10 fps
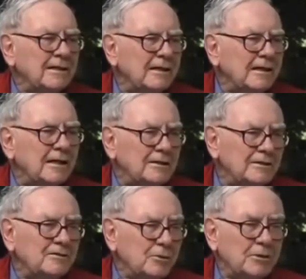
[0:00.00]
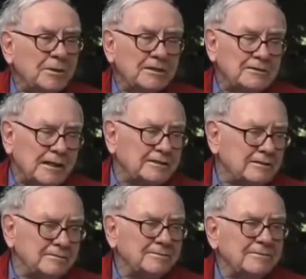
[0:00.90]
well, the biggest
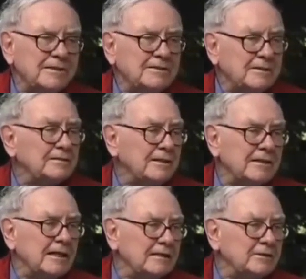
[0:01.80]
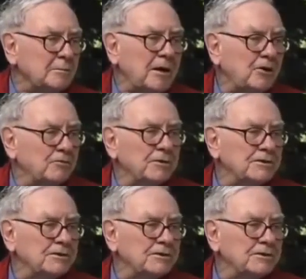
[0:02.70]
lesson, in a sense, I got is the power of